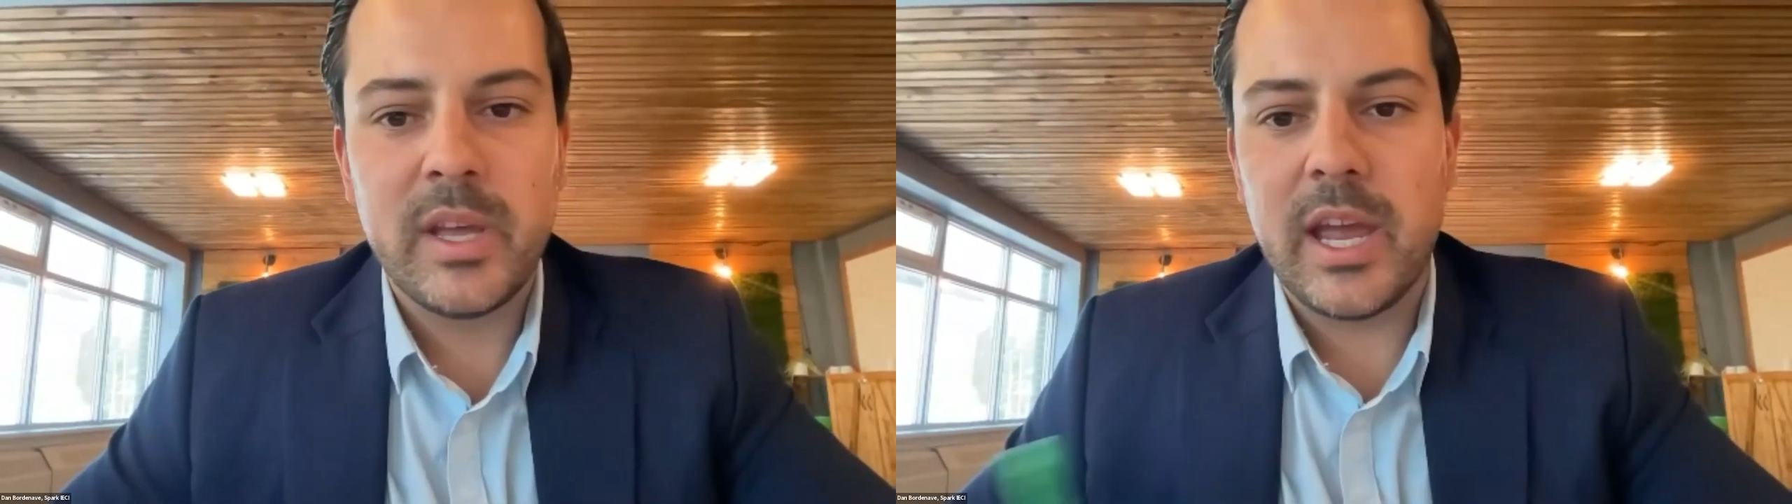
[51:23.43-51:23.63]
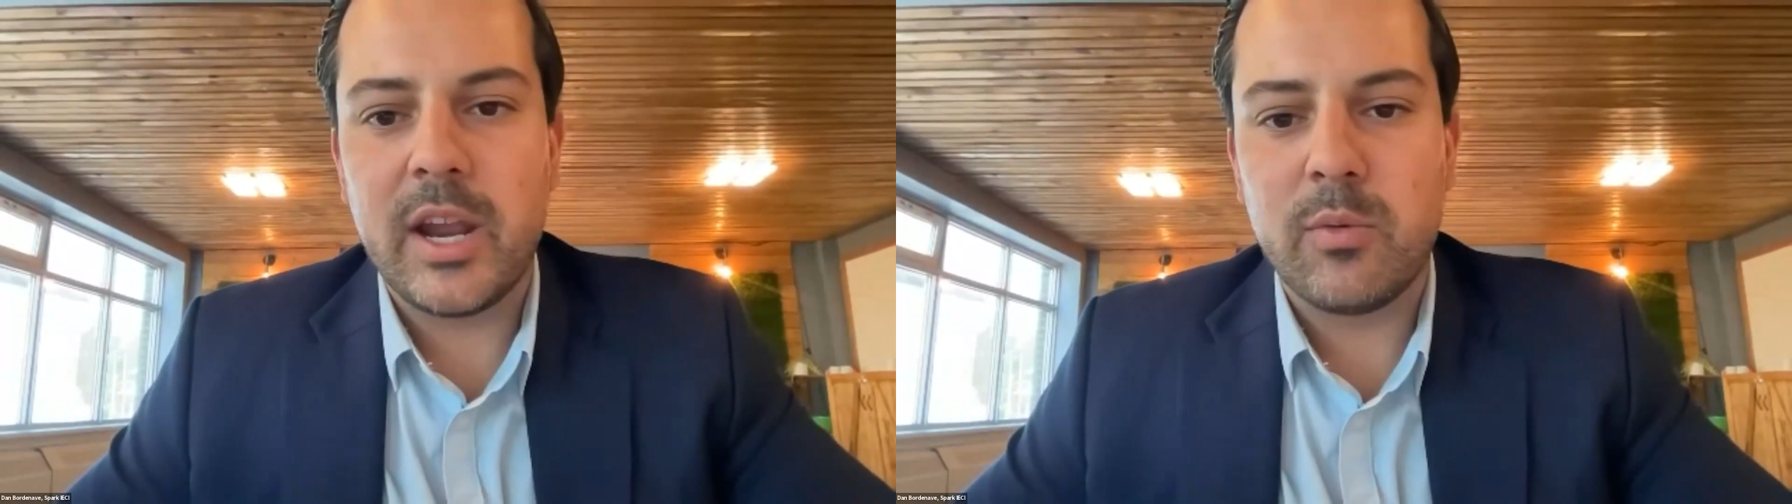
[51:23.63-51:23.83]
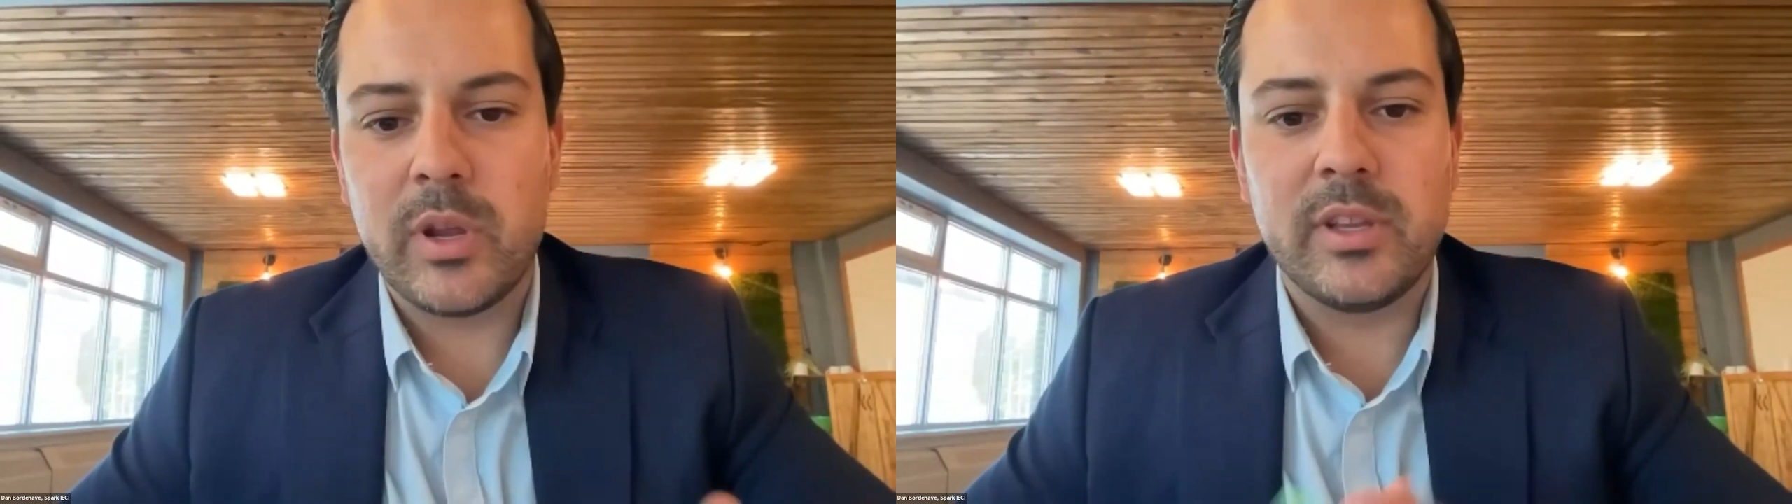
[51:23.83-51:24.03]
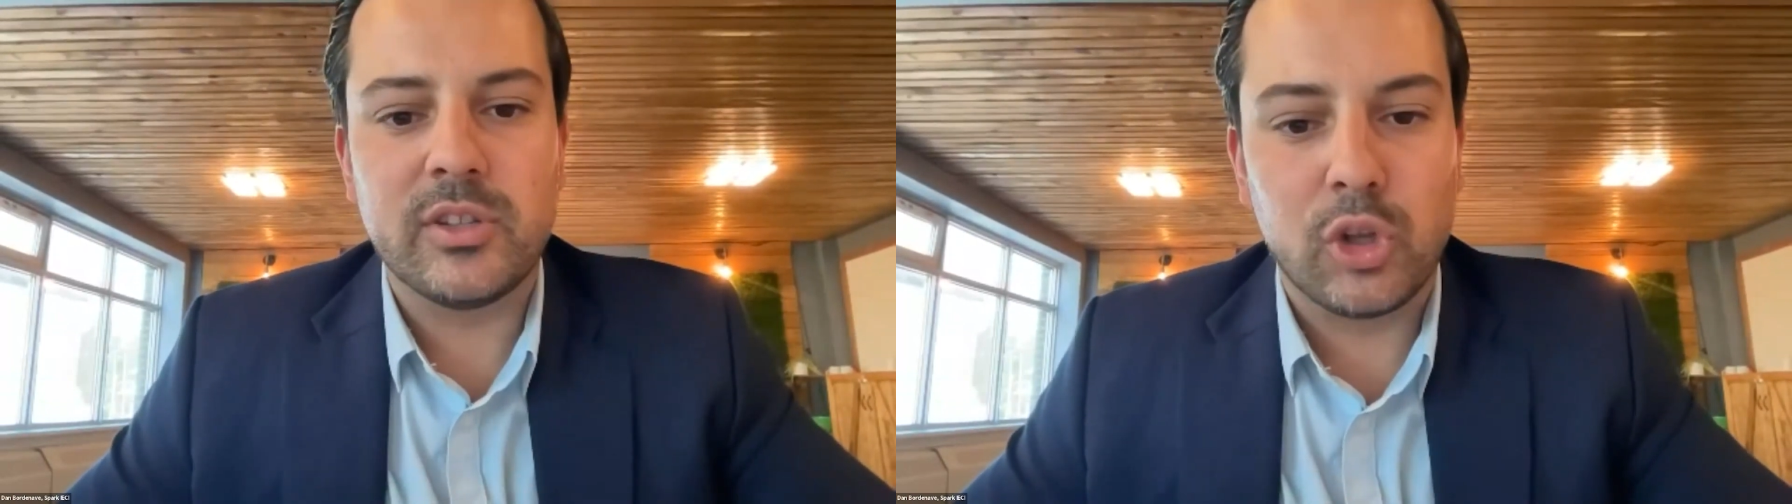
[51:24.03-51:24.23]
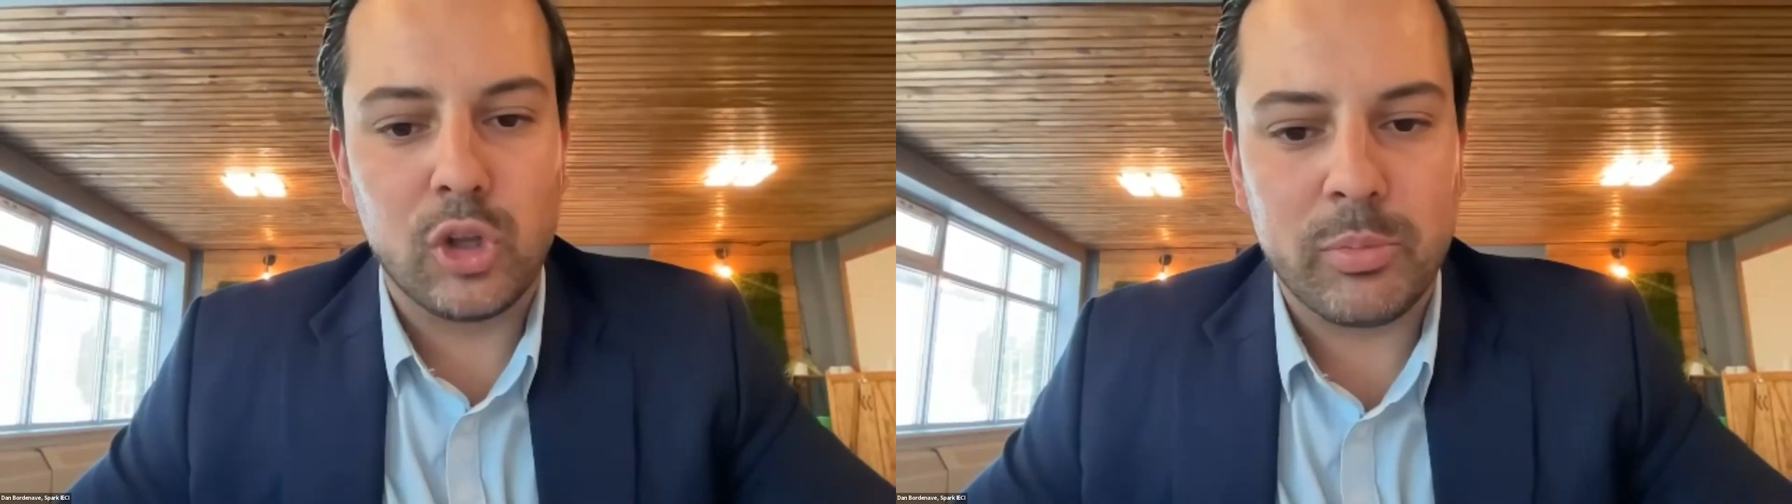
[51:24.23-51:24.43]
And with the
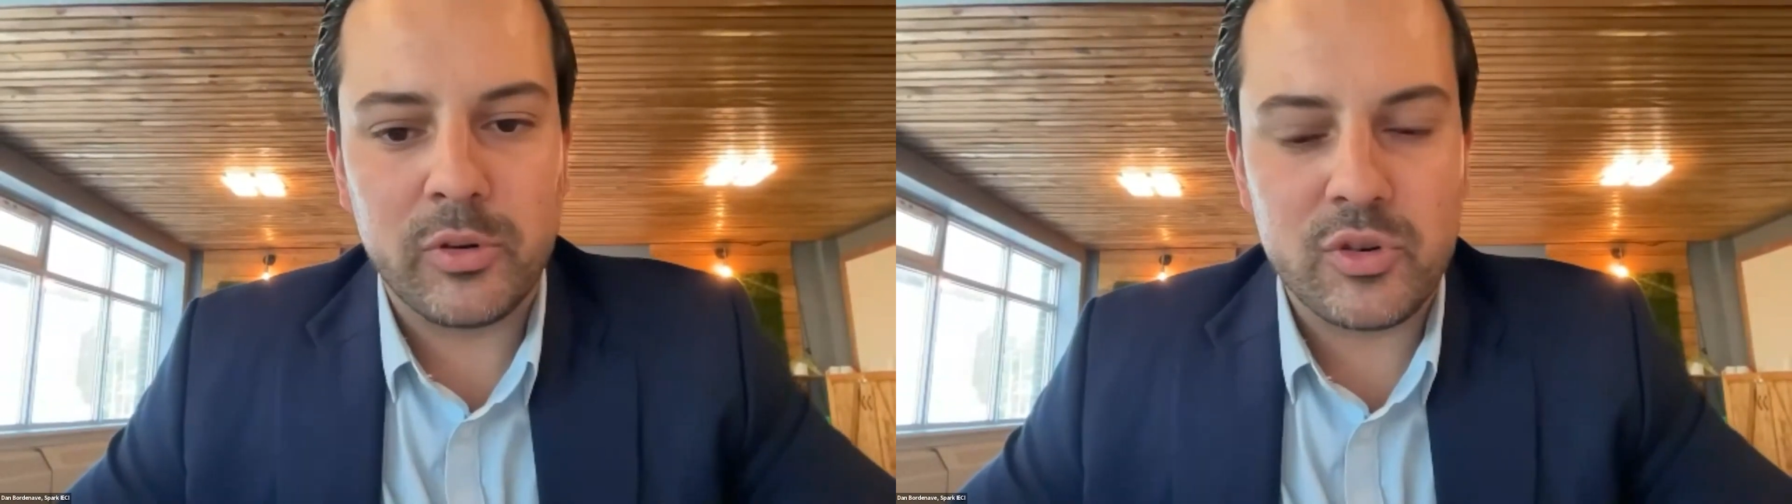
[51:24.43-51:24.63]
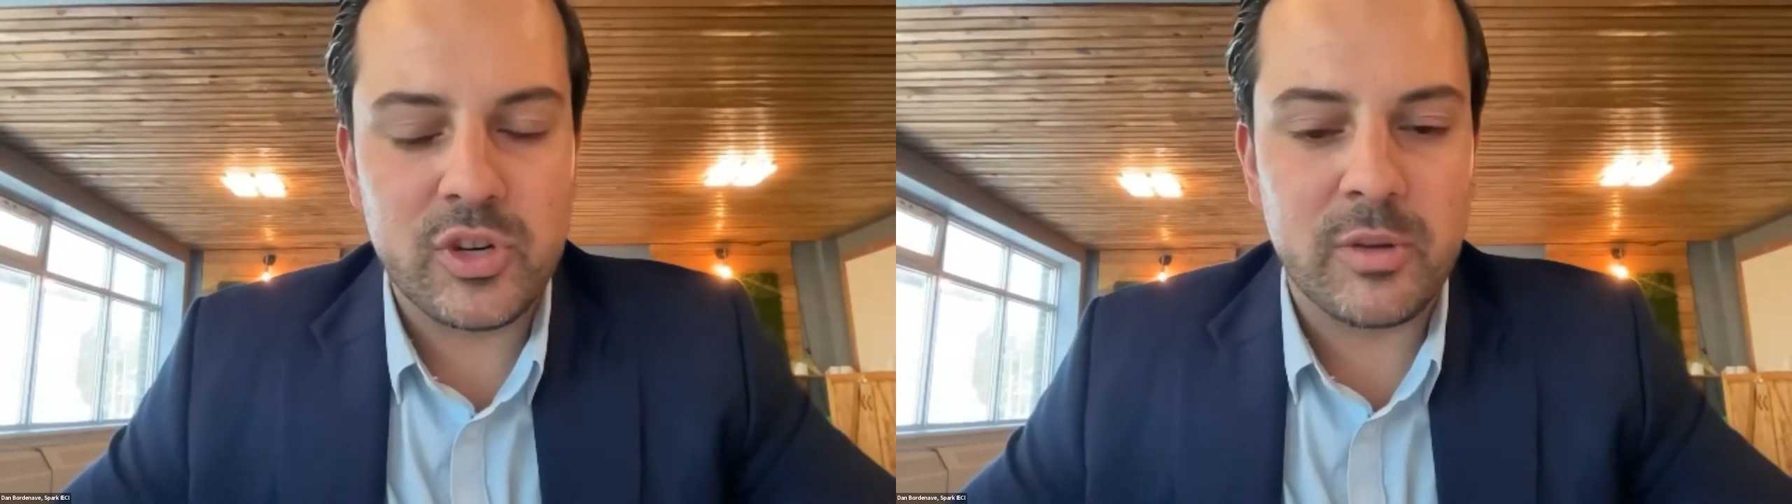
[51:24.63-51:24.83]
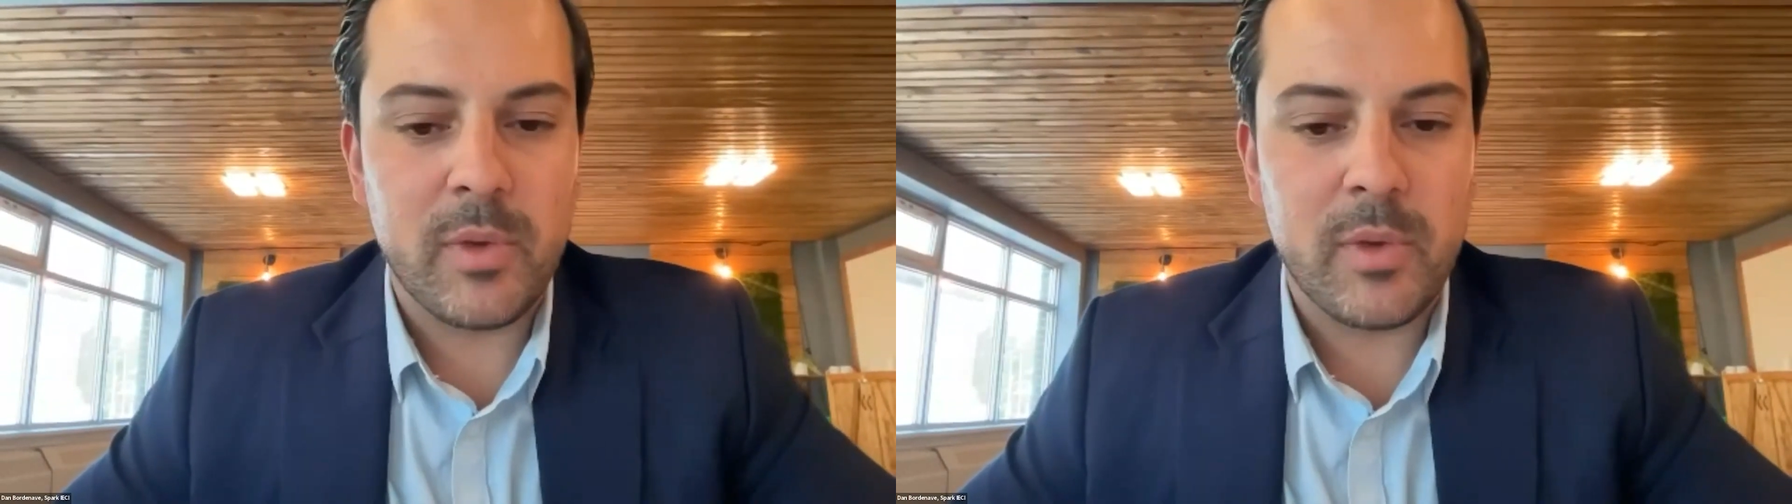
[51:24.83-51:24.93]
solopreneurship,